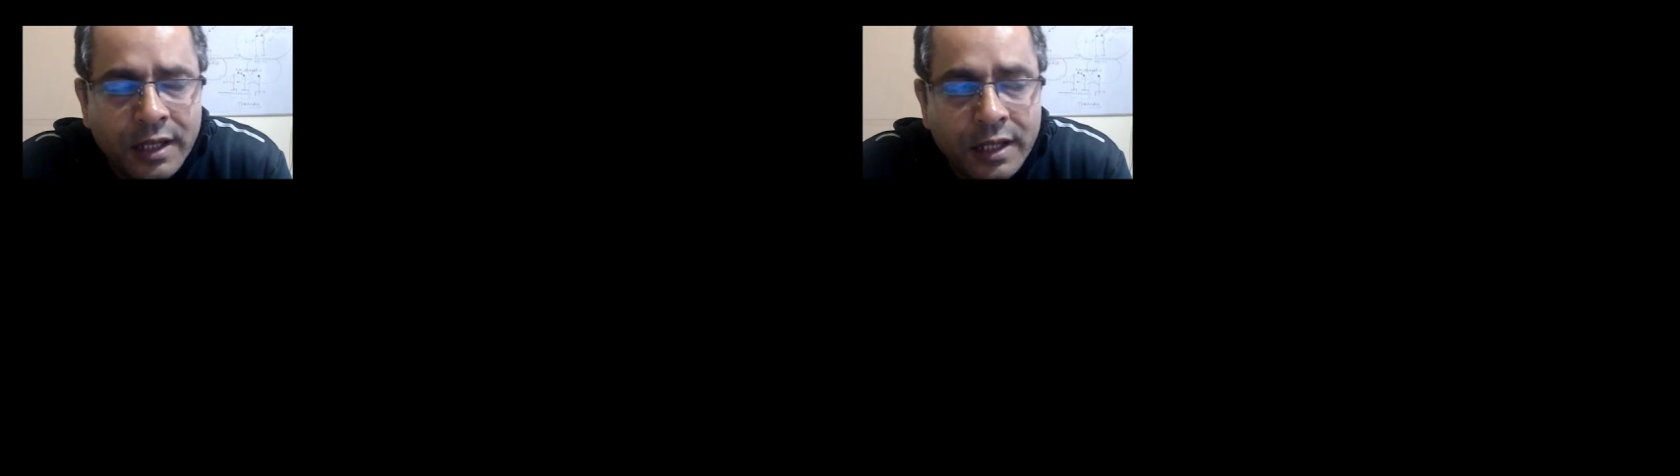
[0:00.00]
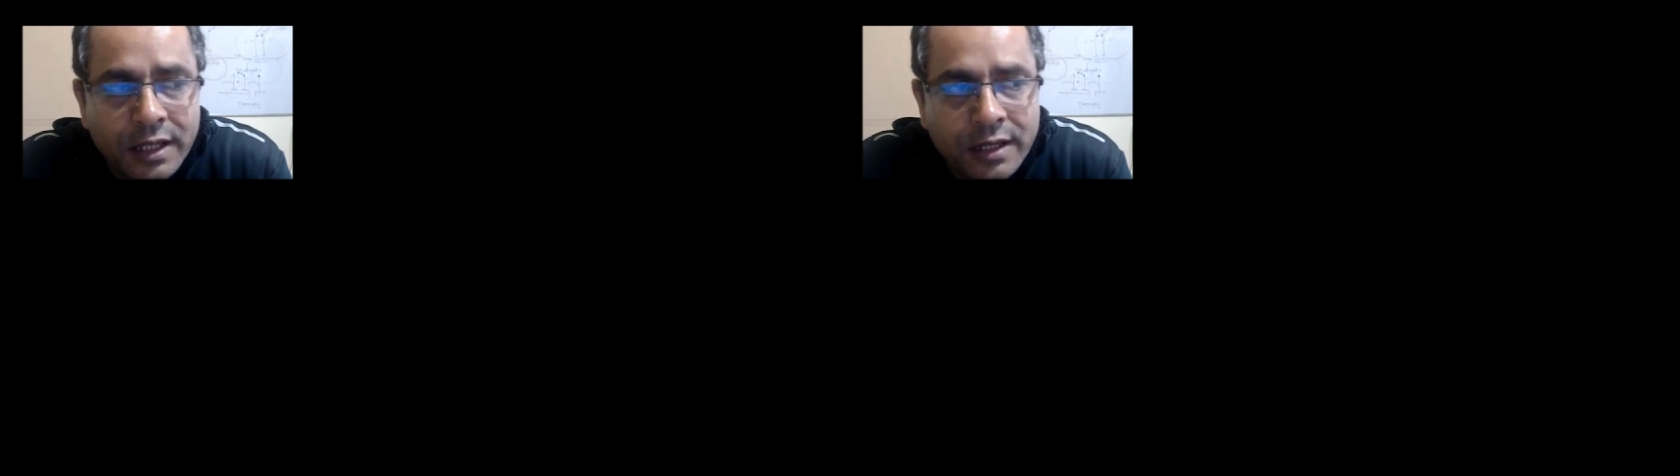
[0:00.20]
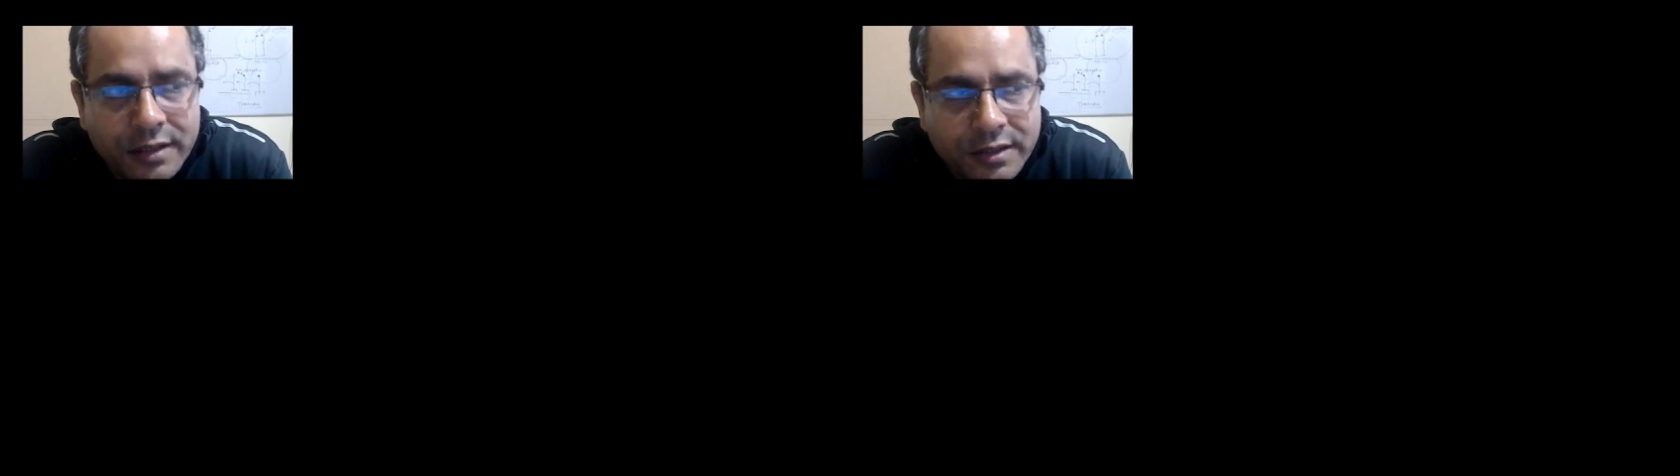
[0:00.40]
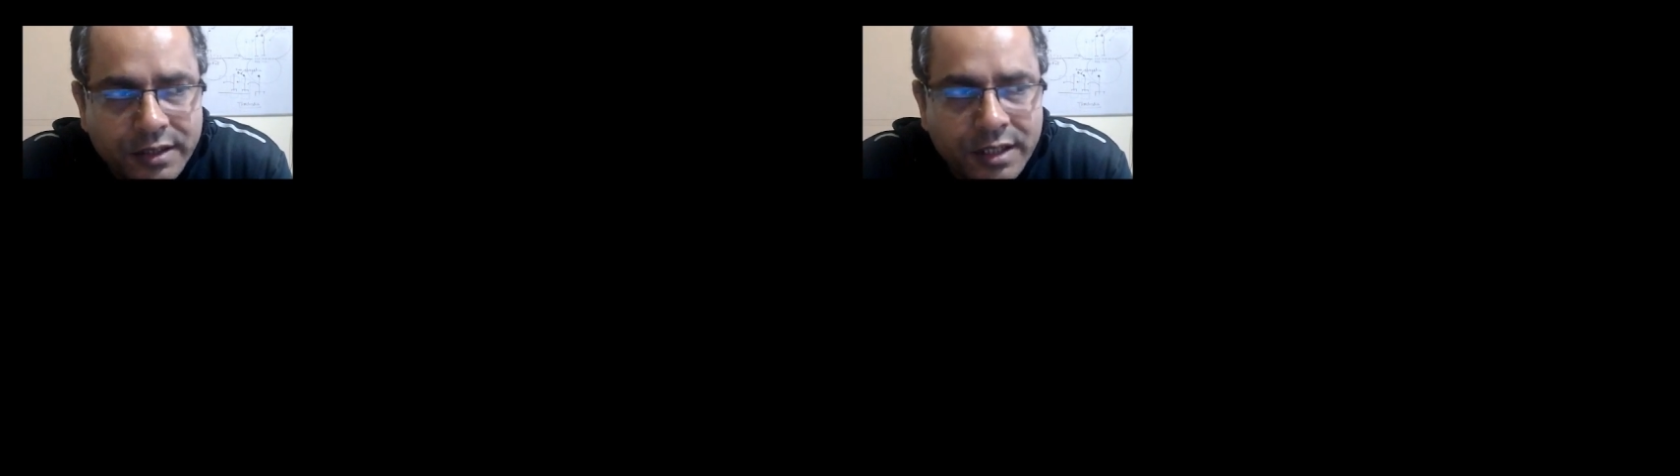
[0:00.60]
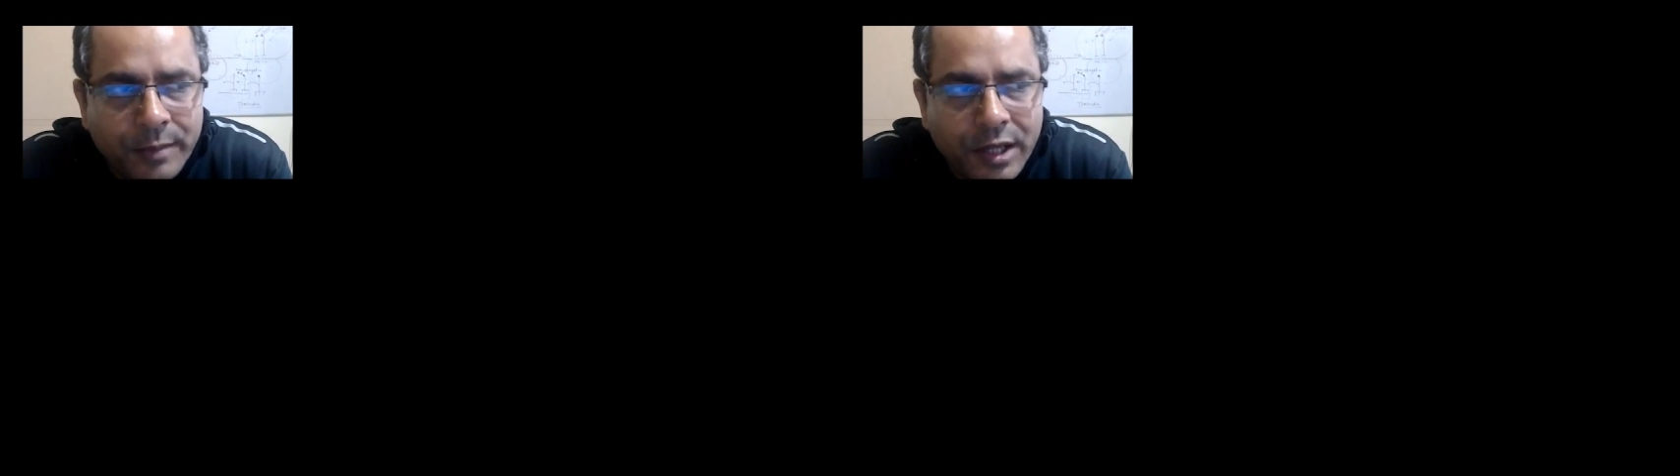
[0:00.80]
interstitial
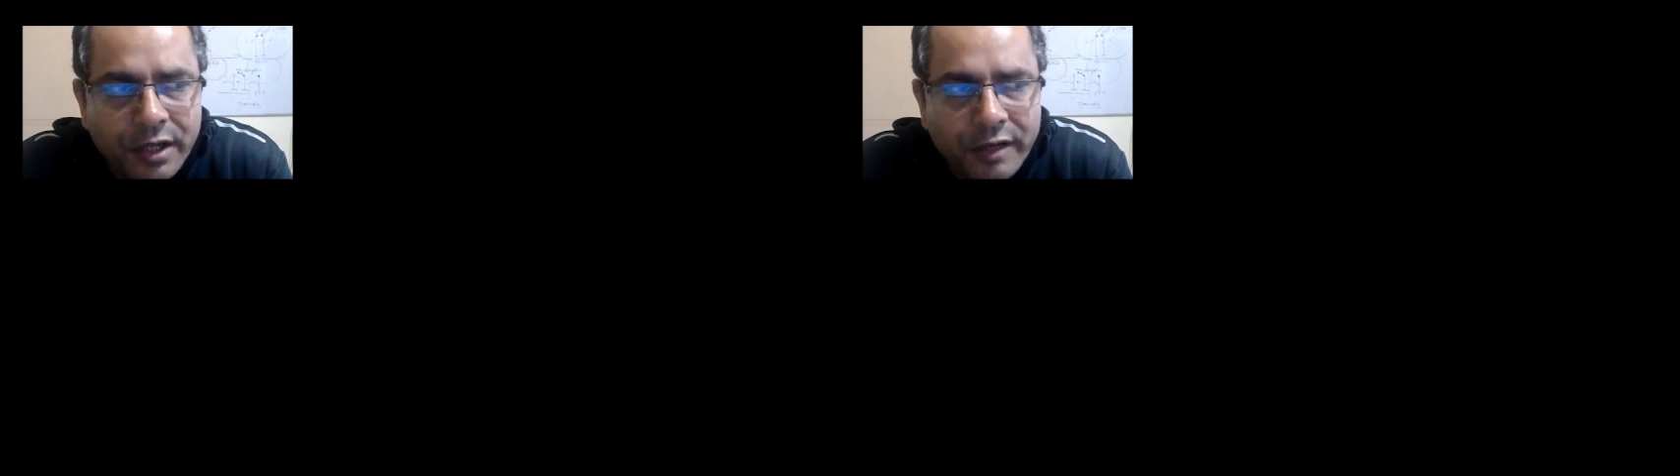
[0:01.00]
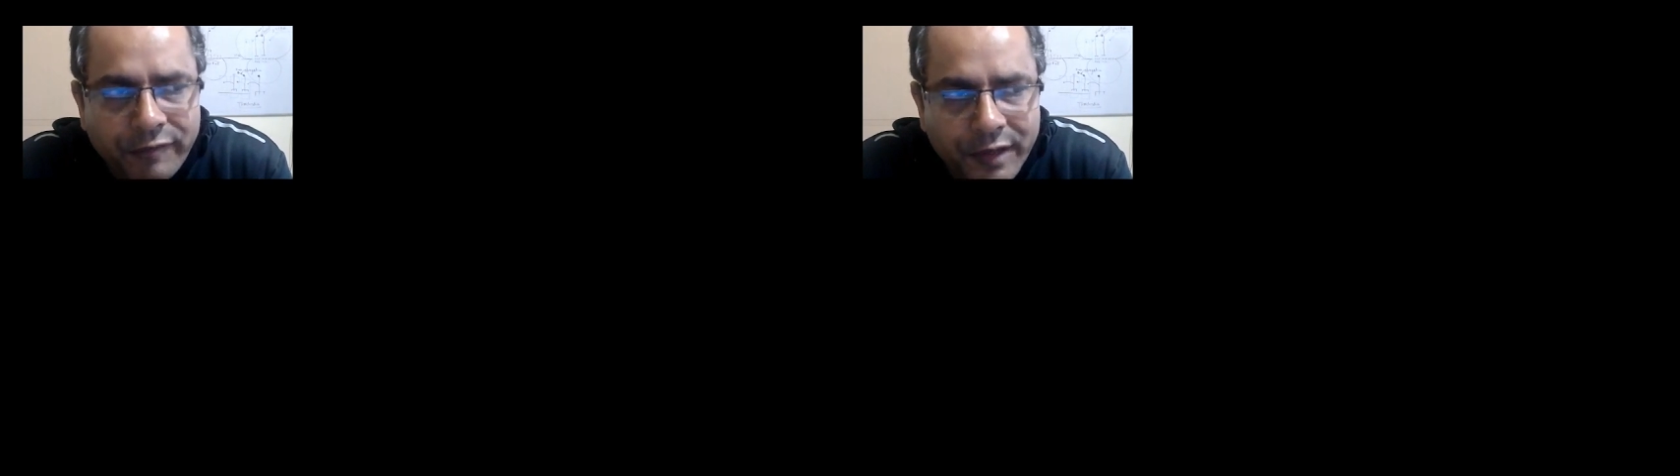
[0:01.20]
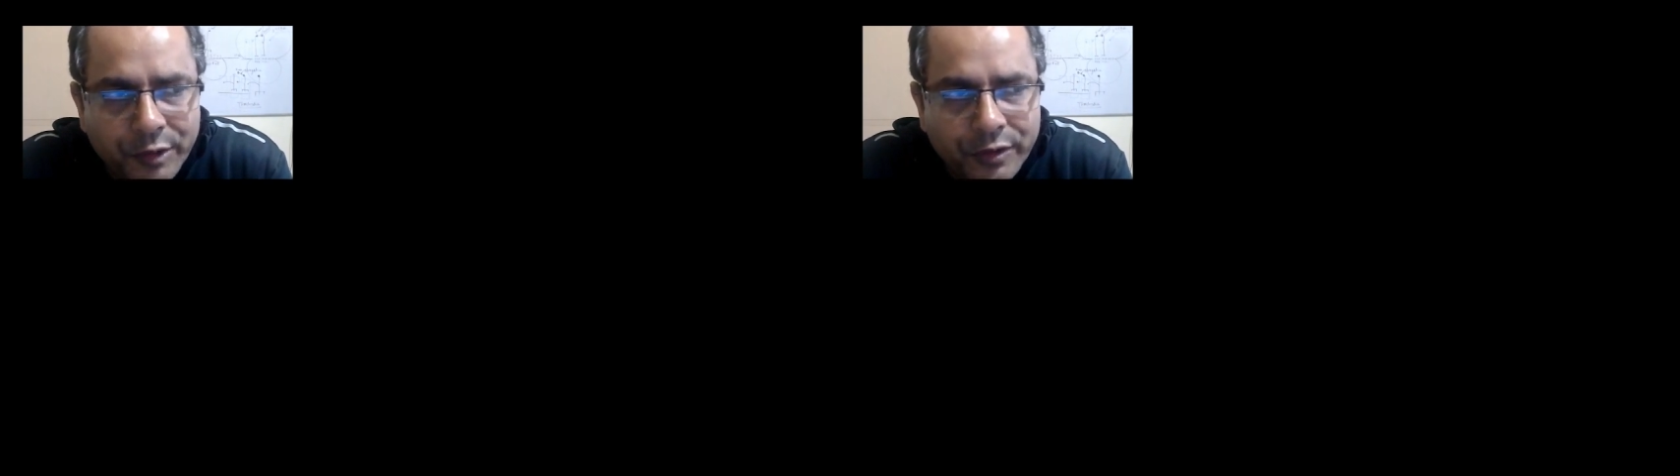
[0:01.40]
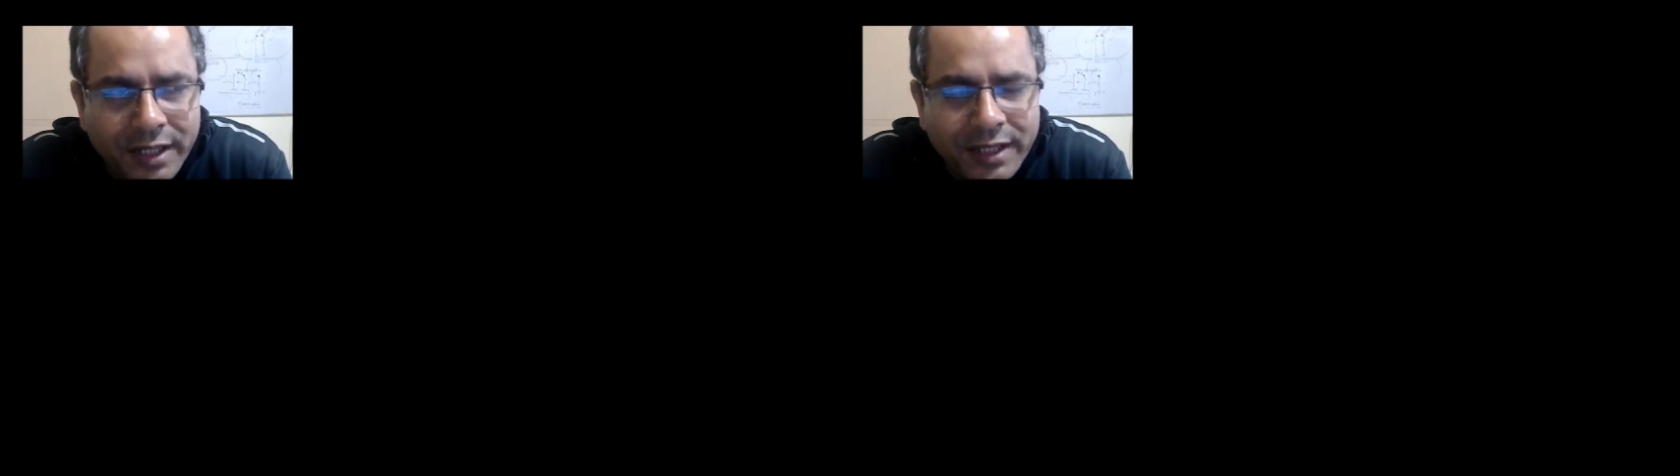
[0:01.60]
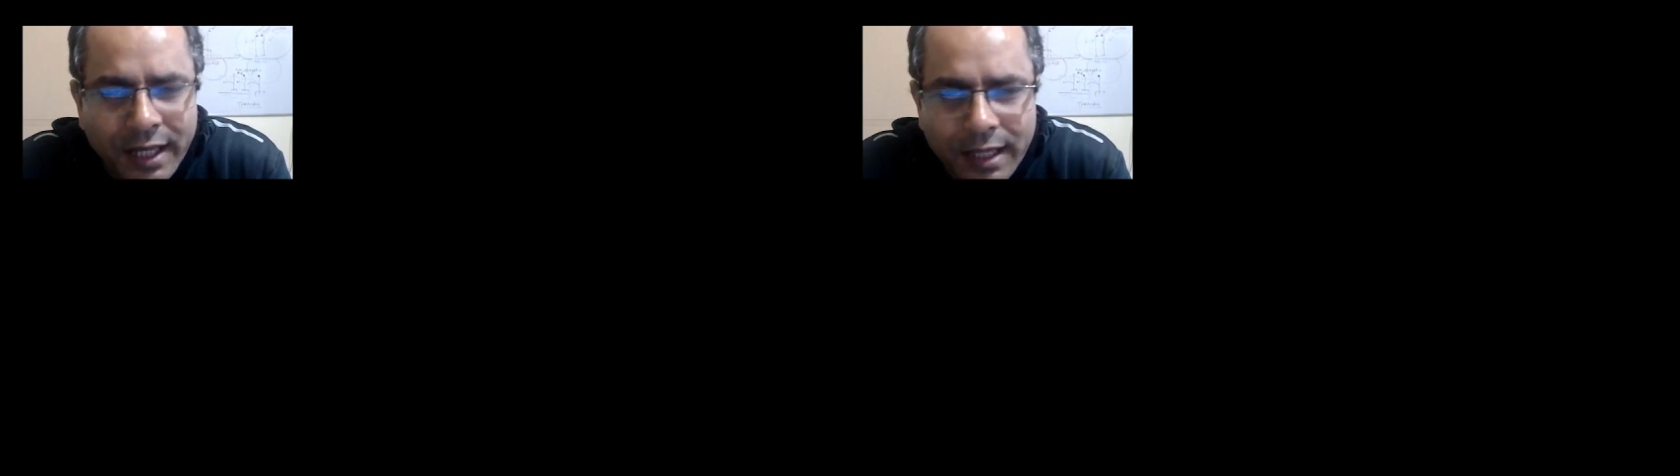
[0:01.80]
medullary fluid, it
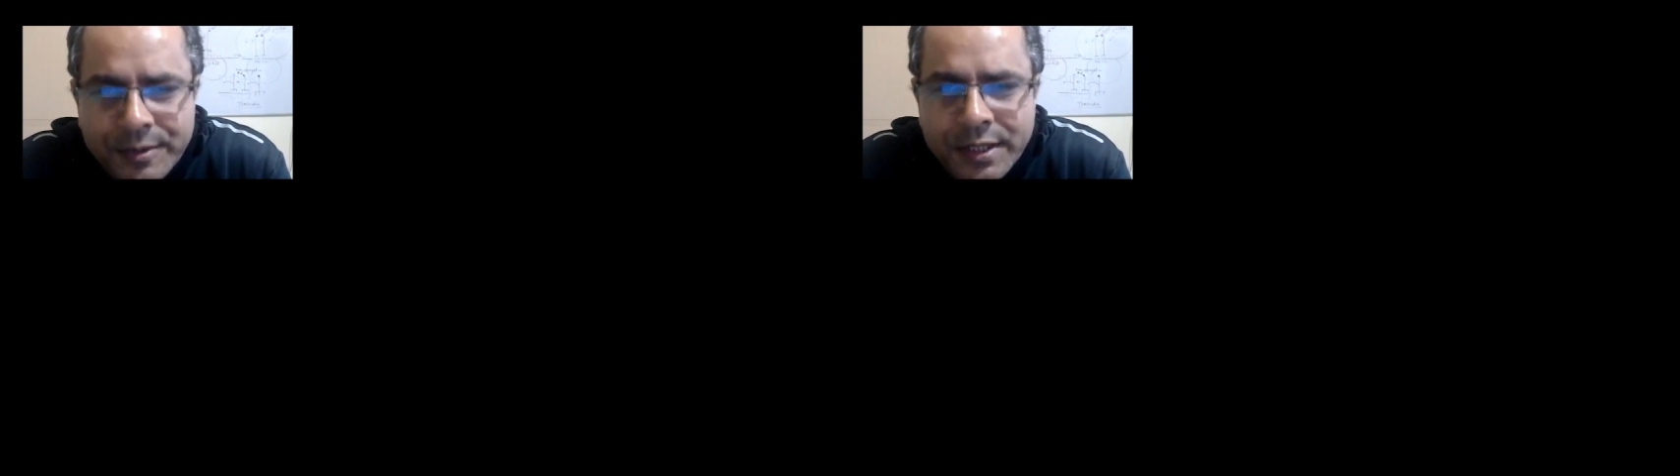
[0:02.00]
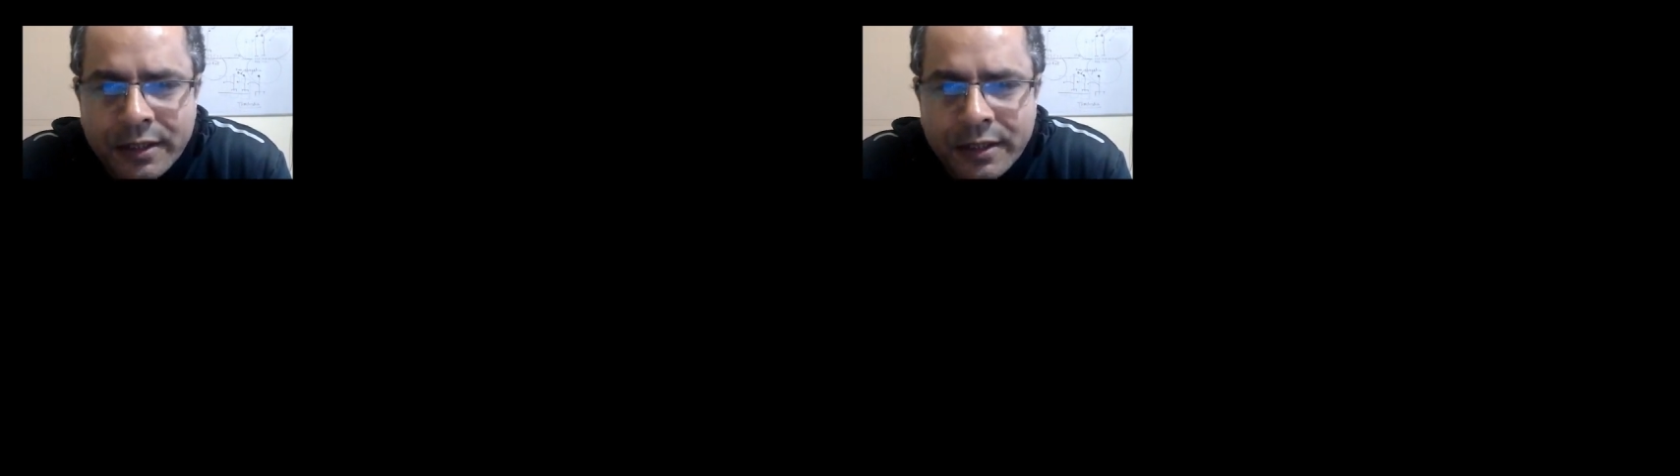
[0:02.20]
helps in